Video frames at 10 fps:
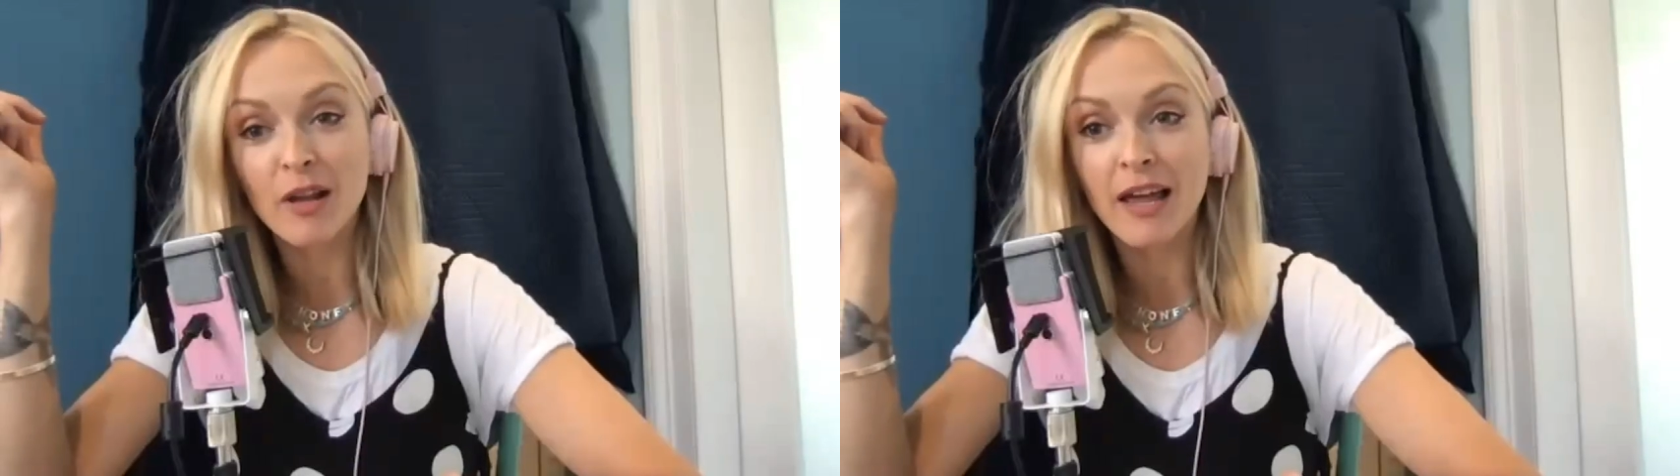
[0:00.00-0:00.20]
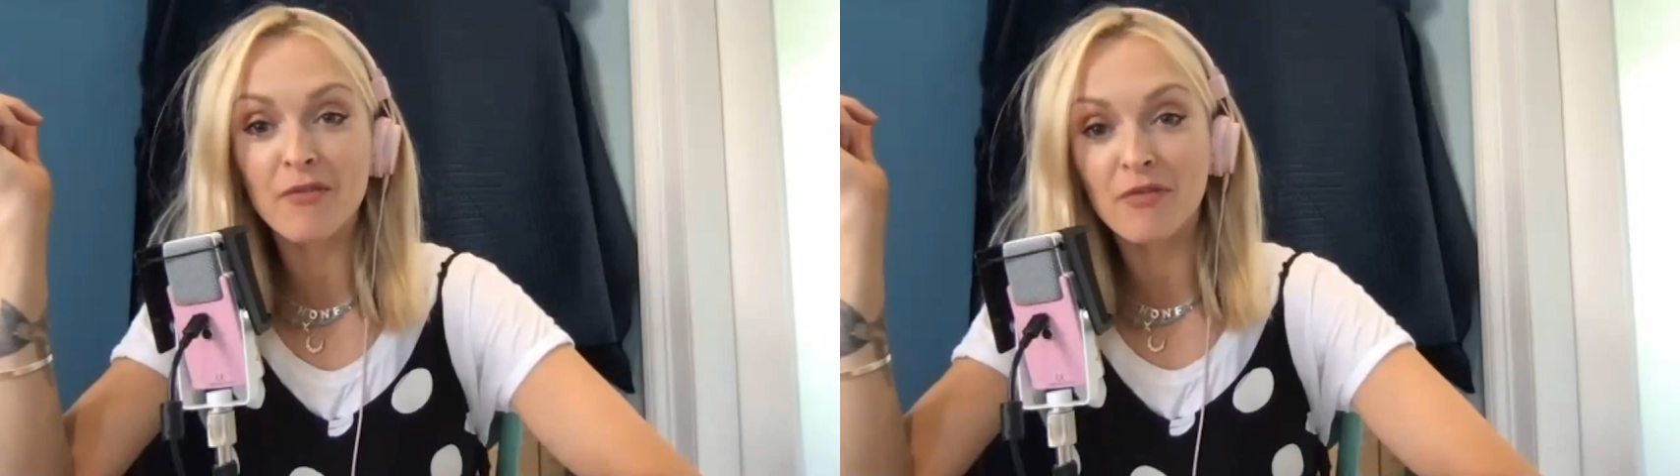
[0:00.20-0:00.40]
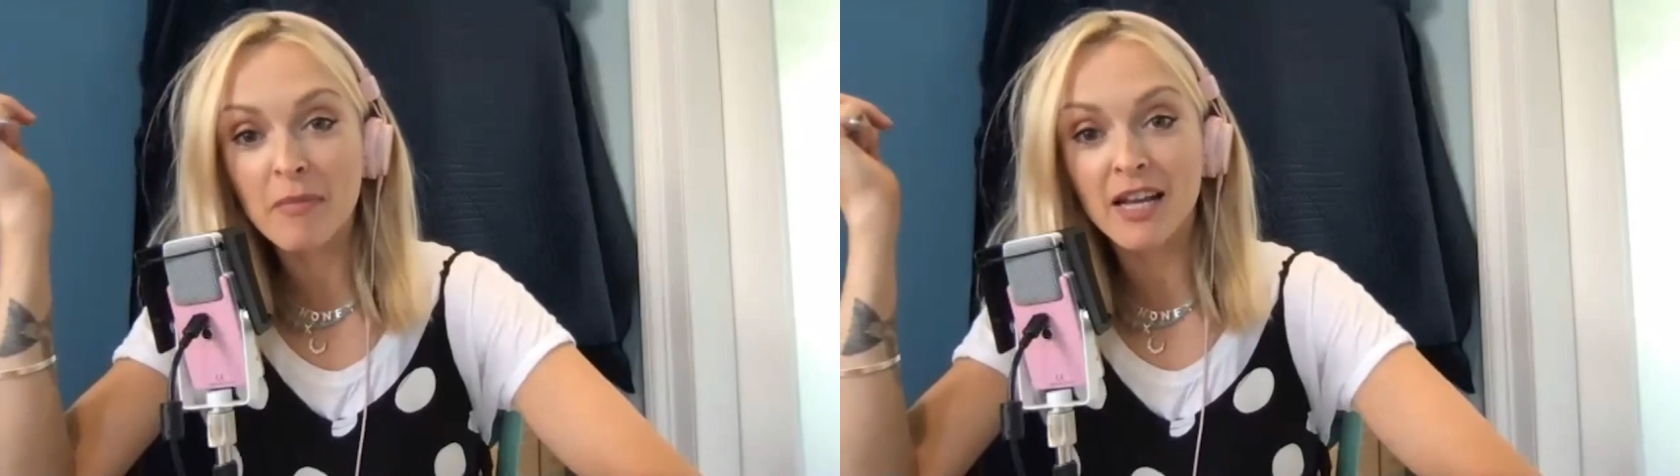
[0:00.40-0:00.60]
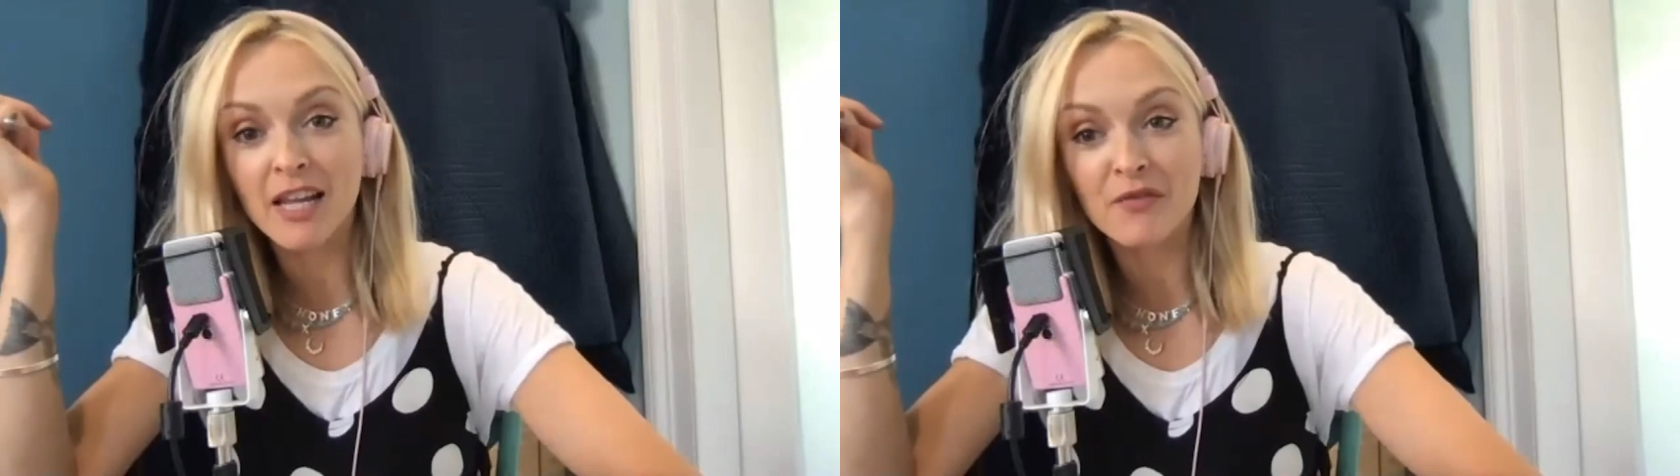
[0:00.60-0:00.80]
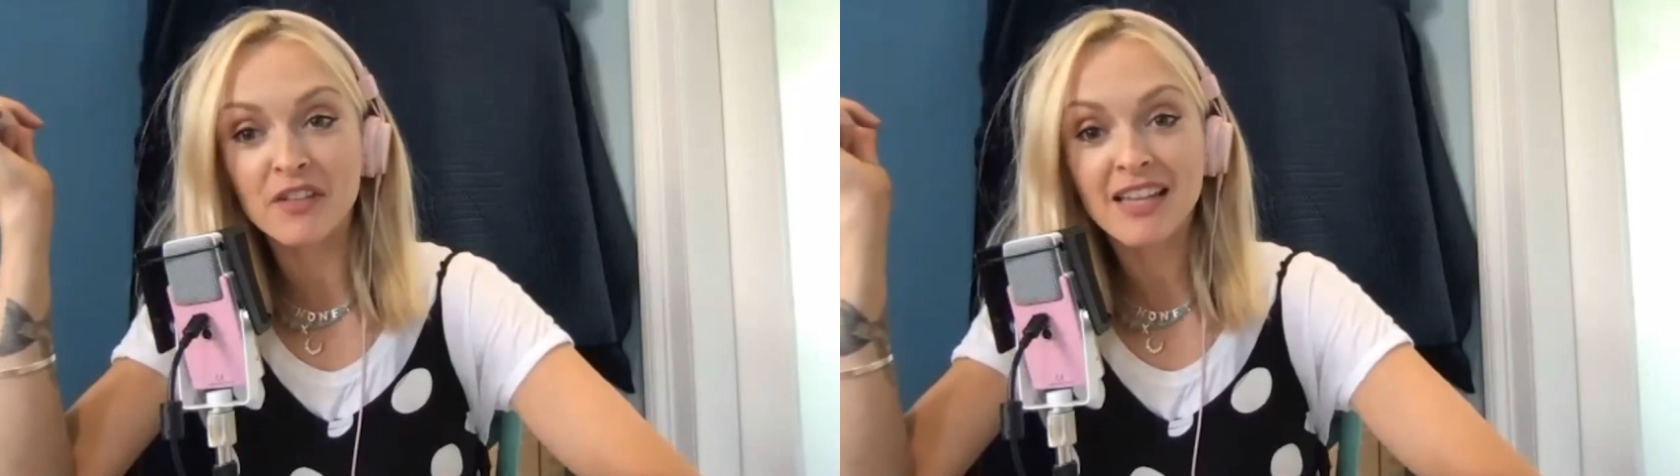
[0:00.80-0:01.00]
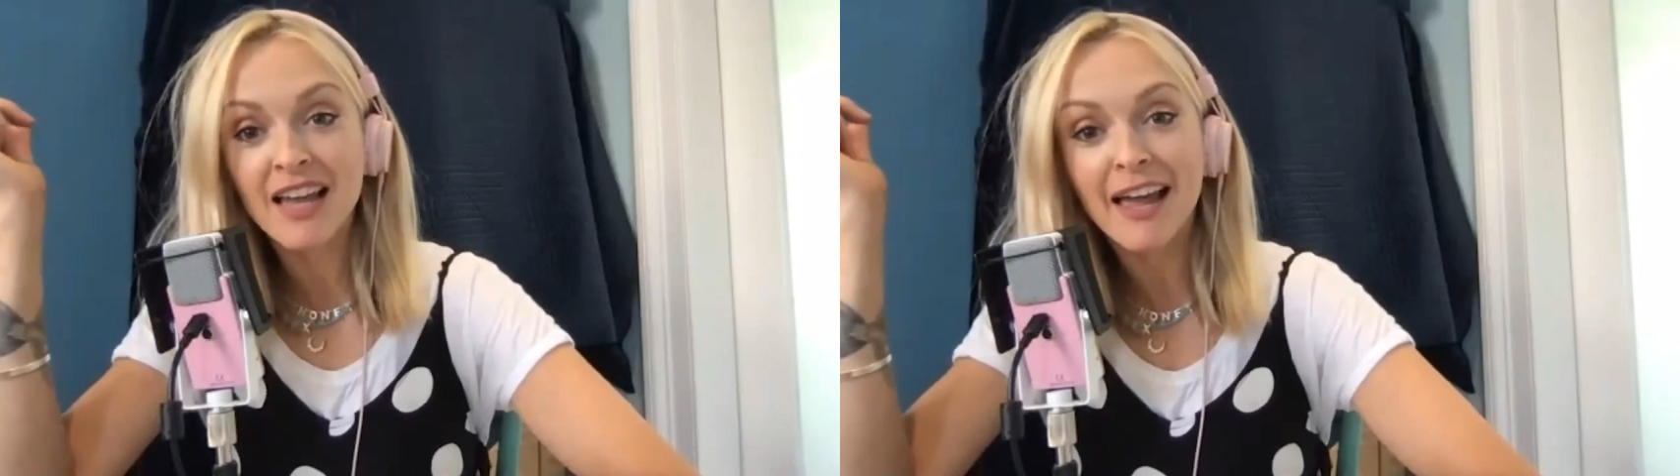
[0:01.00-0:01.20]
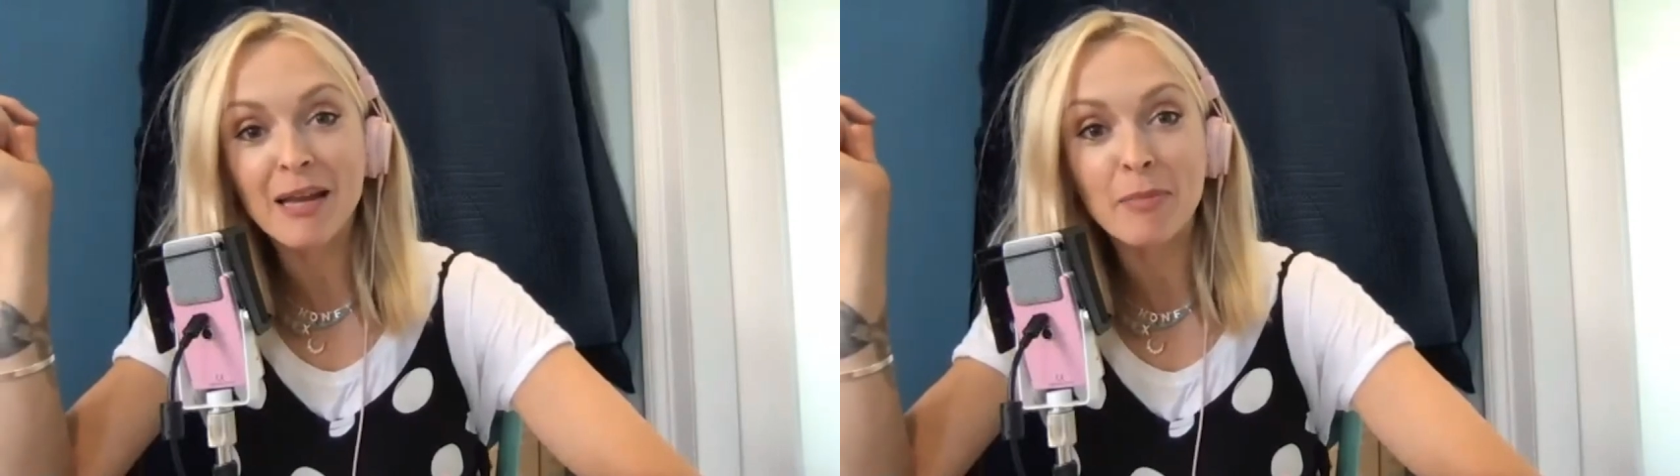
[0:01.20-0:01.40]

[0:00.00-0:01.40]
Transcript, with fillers: at every minute of the day.